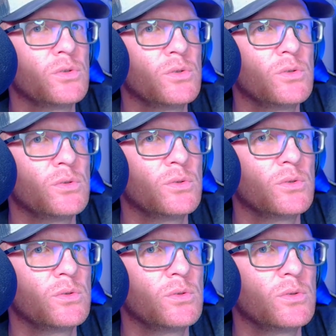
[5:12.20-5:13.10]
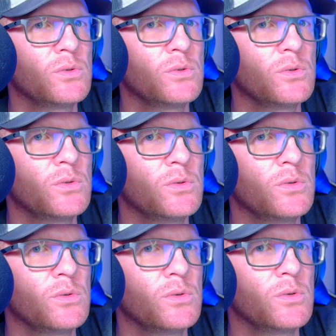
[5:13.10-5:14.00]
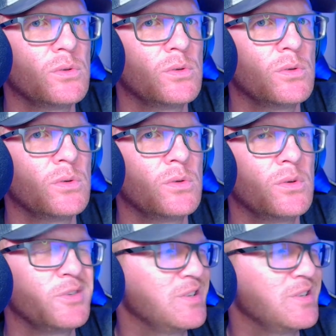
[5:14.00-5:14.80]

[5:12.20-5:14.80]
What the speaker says: Nothing is said.